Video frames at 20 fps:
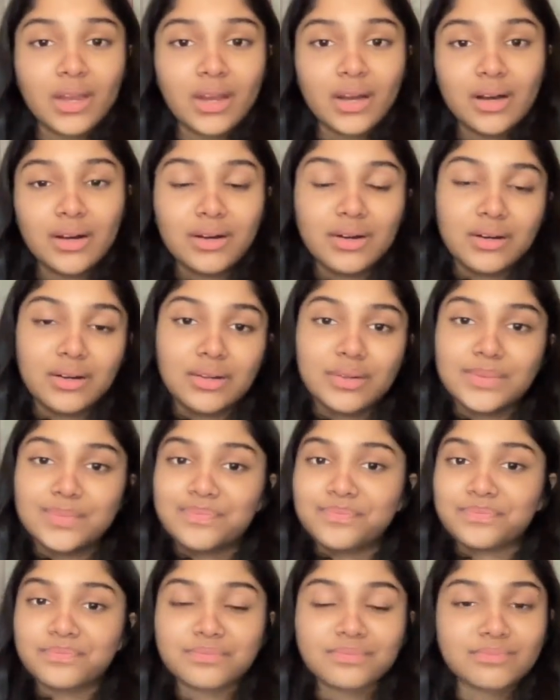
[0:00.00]
uh,
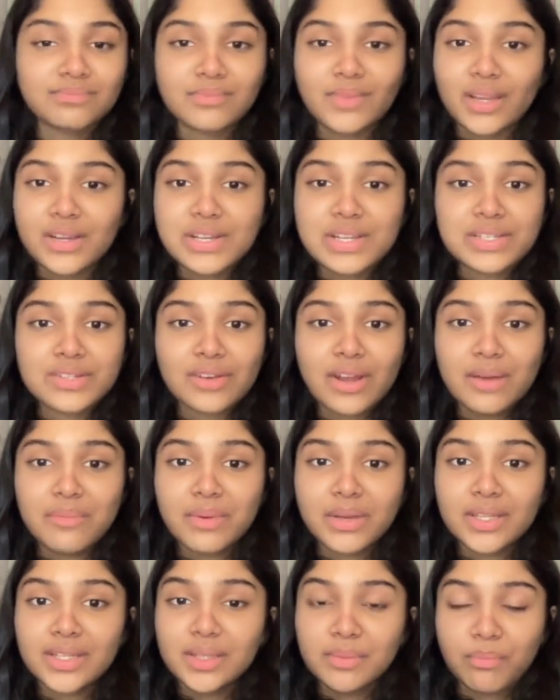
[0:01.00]

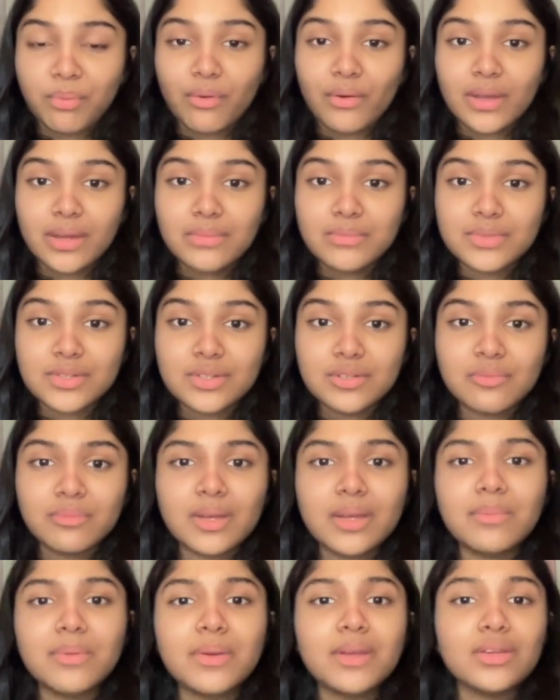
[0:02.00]
describing in the poem. So
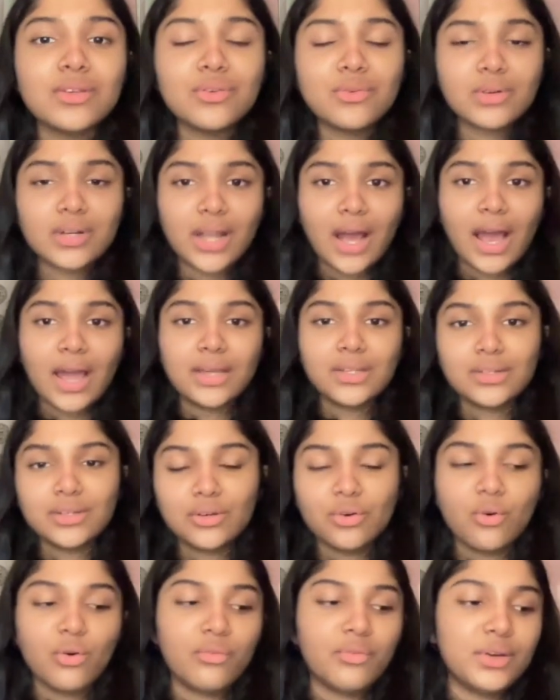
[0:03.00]
maybe you could either
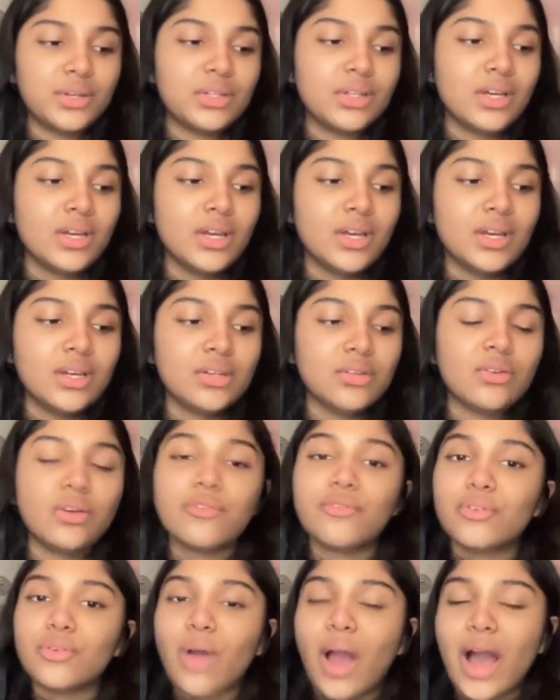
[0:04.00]
go with,
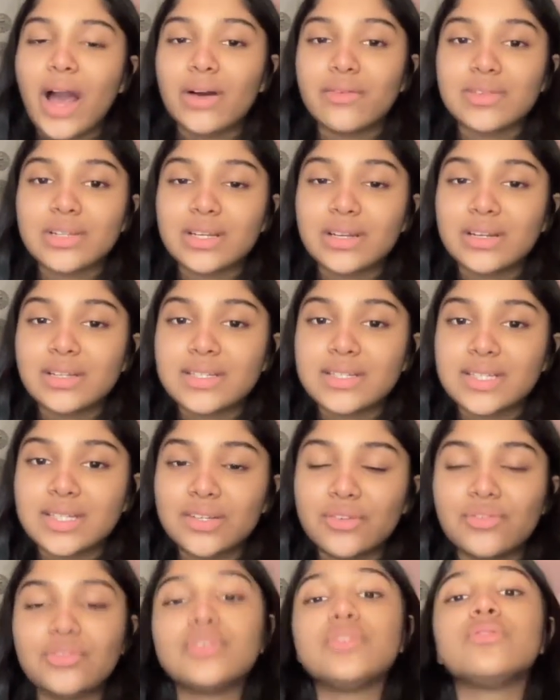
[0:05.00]
if you have a little
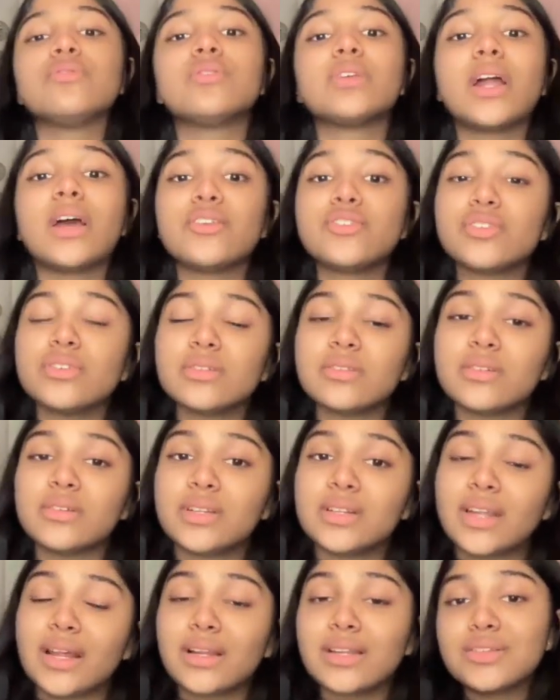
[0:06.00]
scenery, you could either
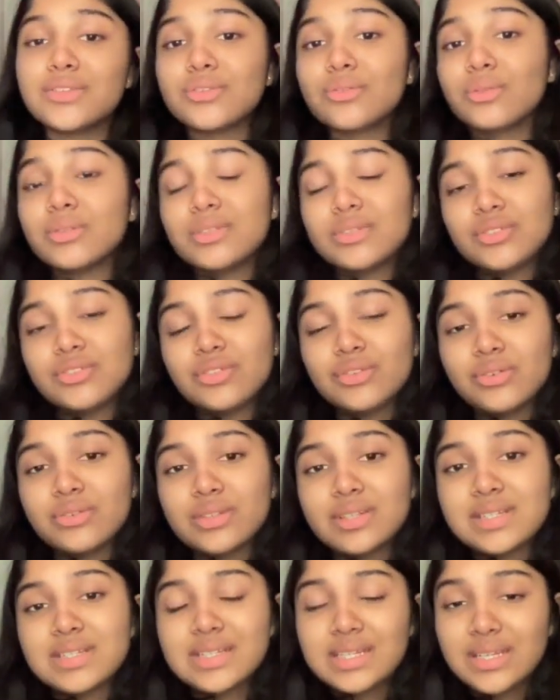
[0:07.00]
directly show
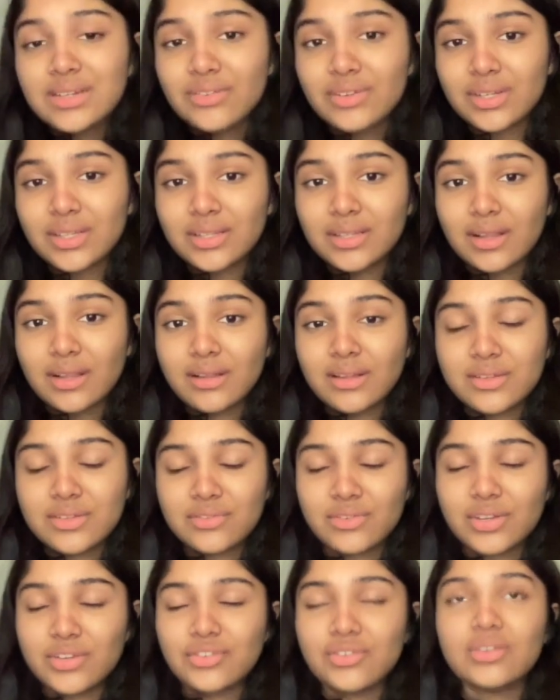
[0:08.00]
the scenery in the
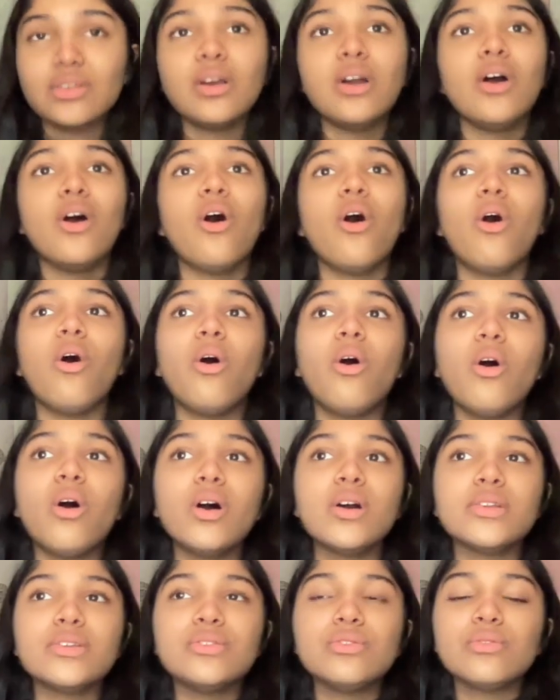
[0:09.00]
illustration,
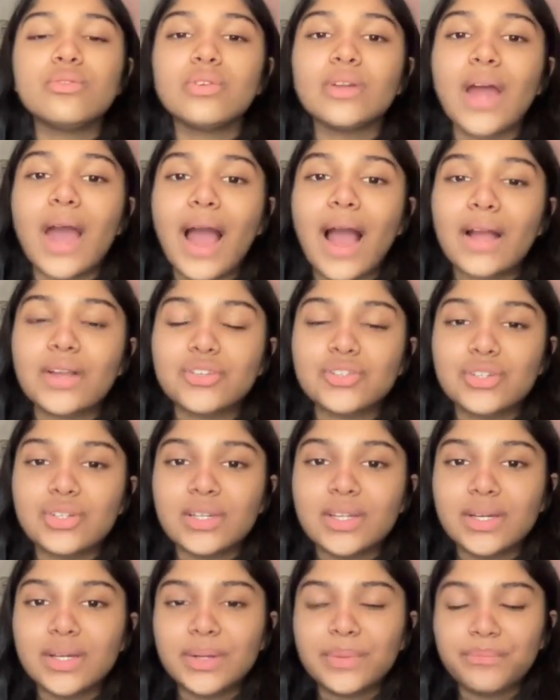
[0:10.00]
or you could
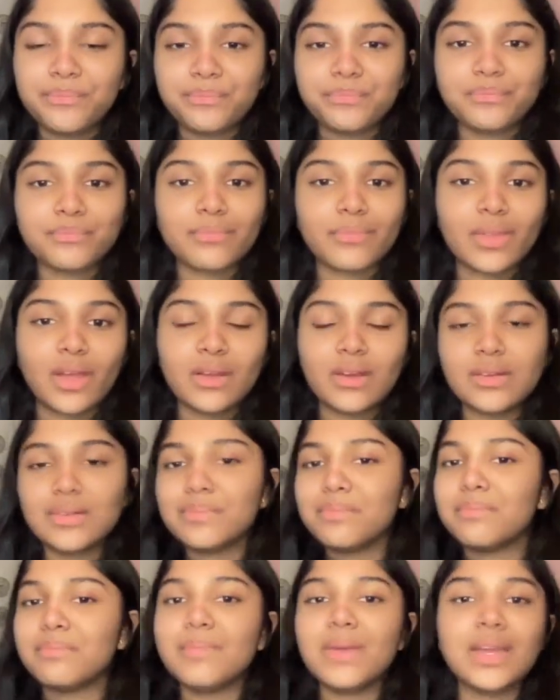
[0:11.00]
actually
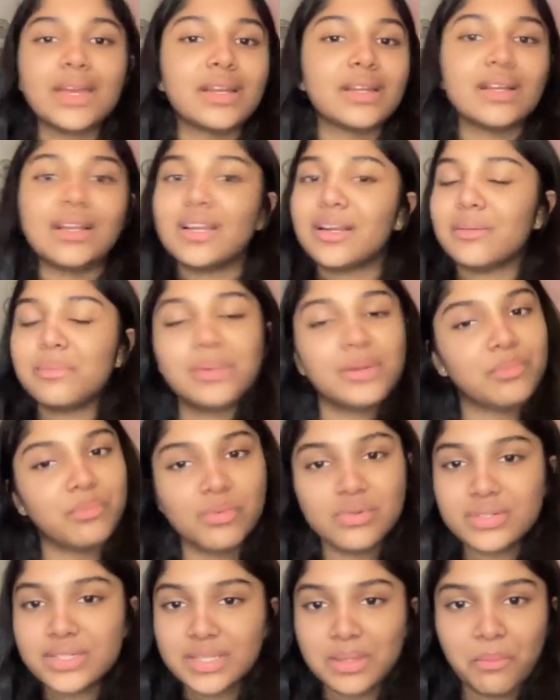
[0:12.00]
make it a little bit
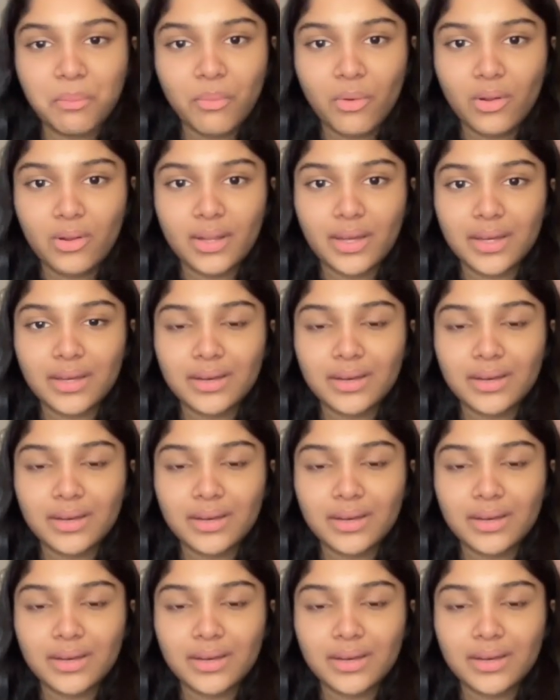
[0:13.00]
more symbolic.